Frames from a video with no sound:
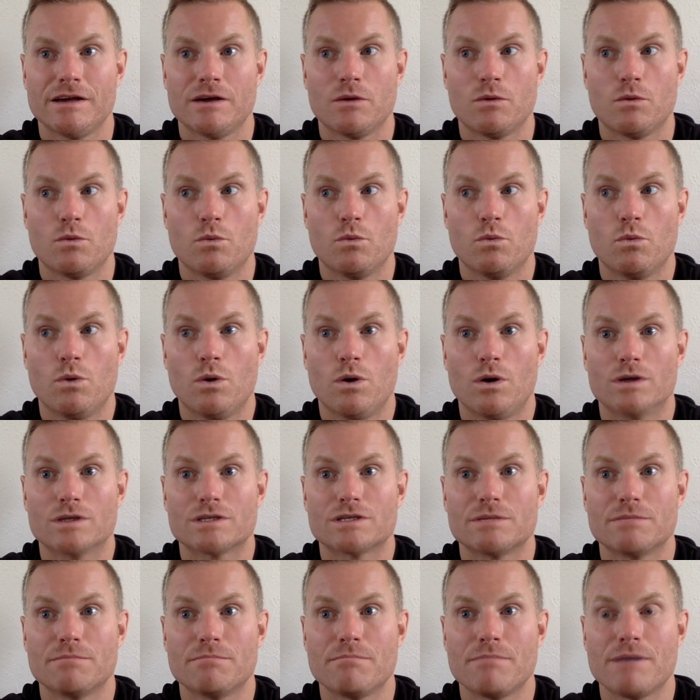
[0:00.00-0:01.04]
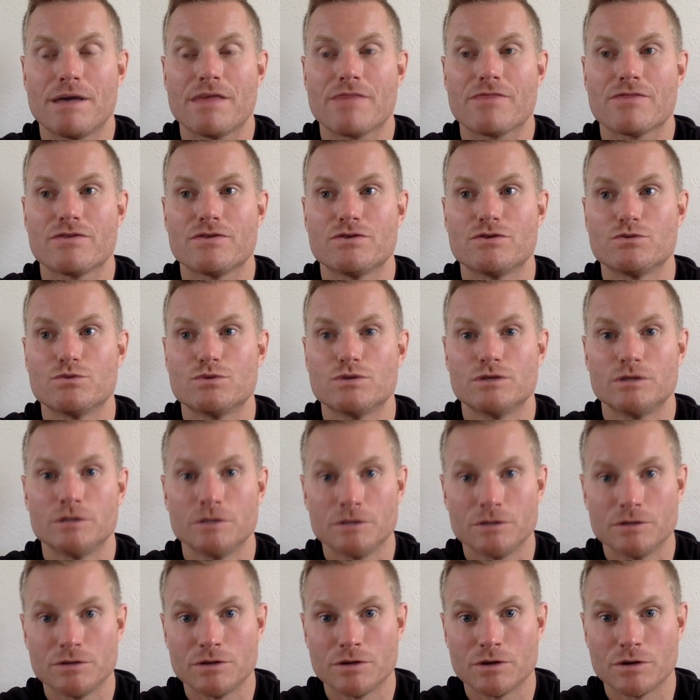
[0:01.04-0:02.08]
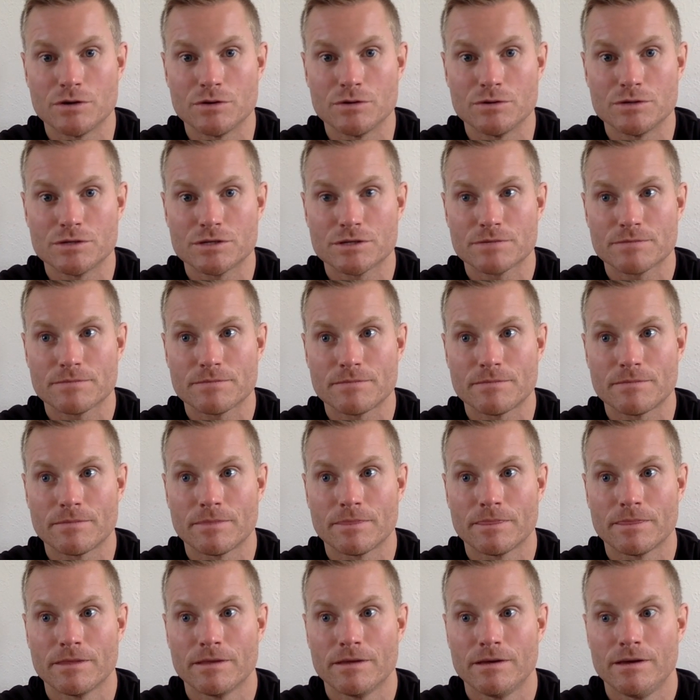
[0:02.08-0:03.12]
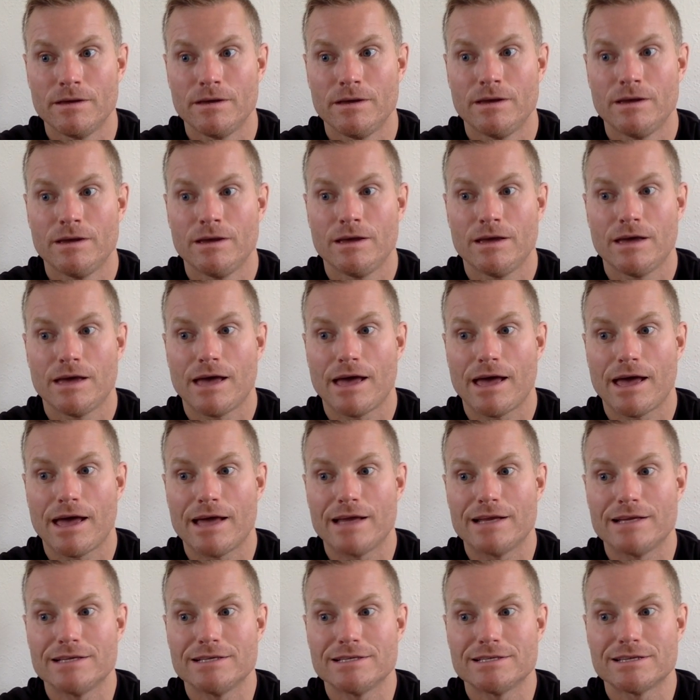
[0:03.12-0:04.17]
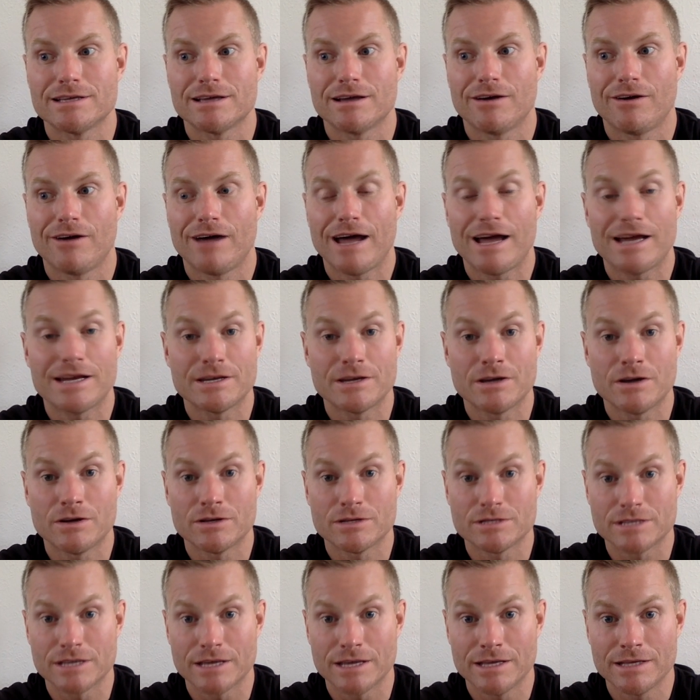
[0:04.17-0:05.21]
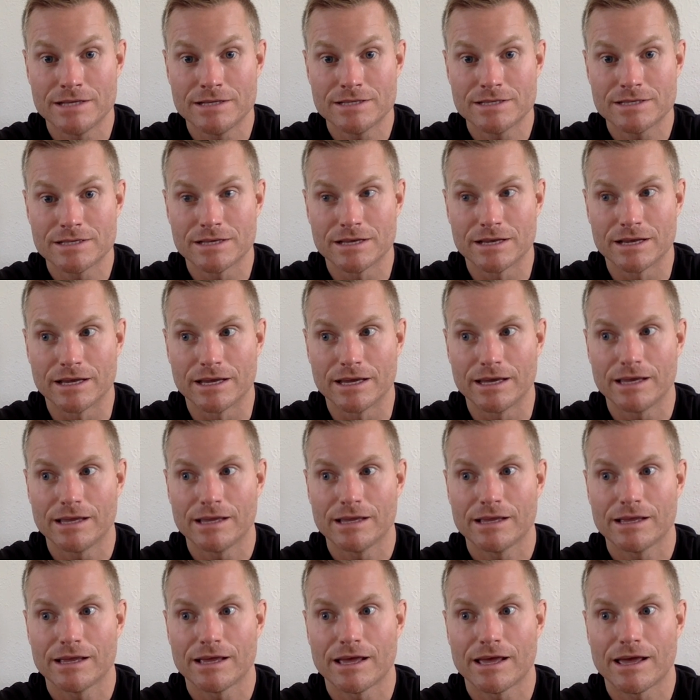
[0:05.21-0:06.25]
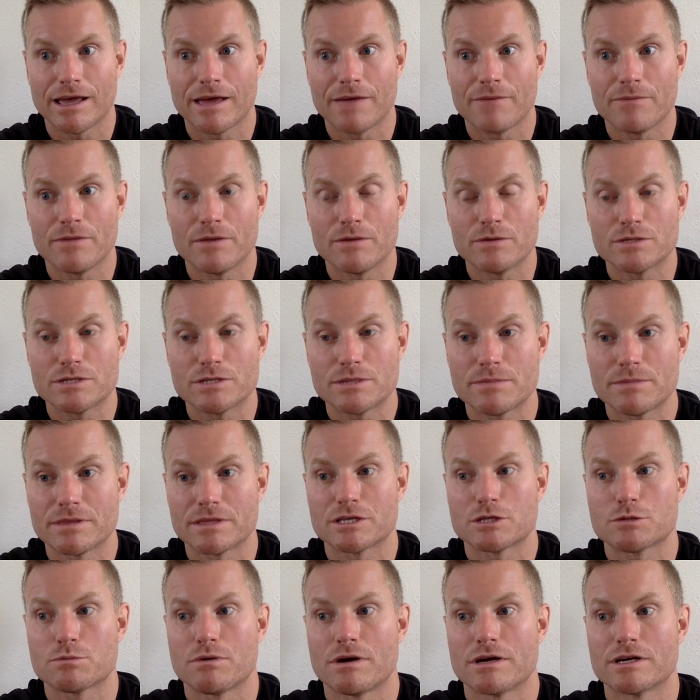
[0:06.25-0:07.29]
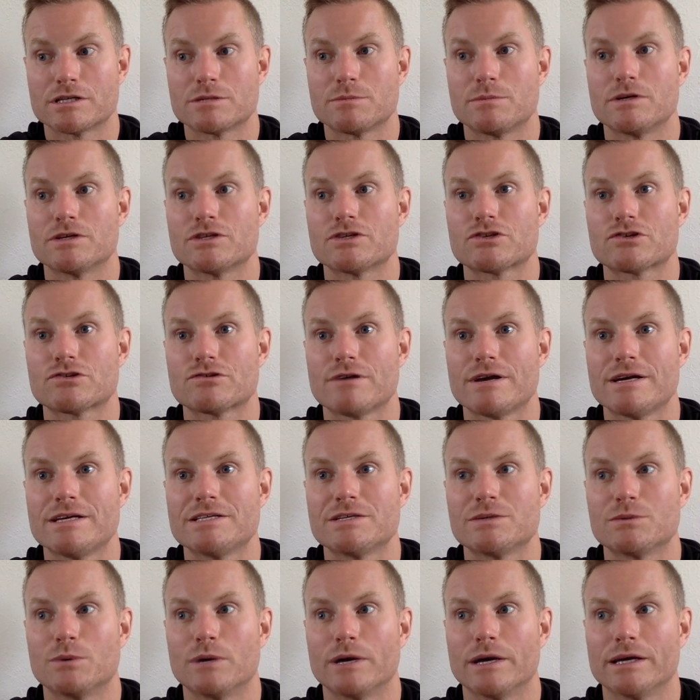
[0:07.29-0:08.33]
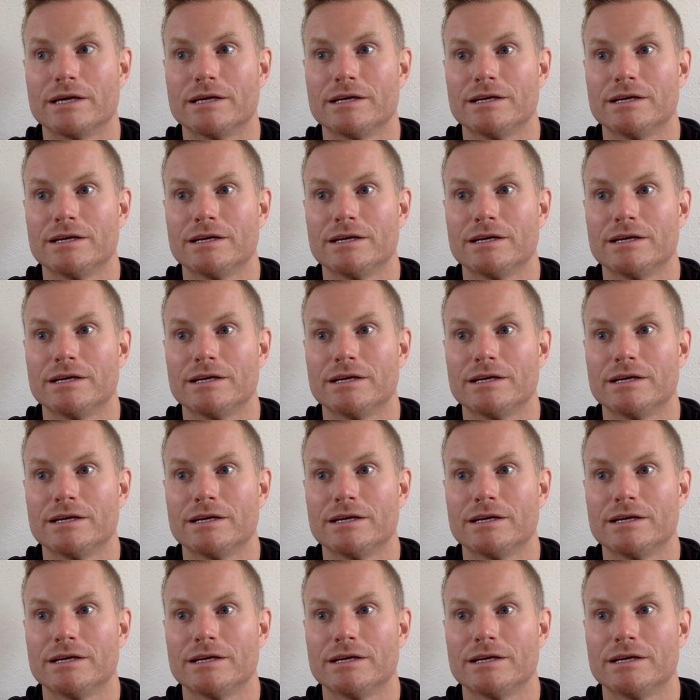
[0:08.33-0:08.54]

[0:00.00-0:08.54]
what method would you use? And I had an answer instantly, and there was something that sprung to mind straight away,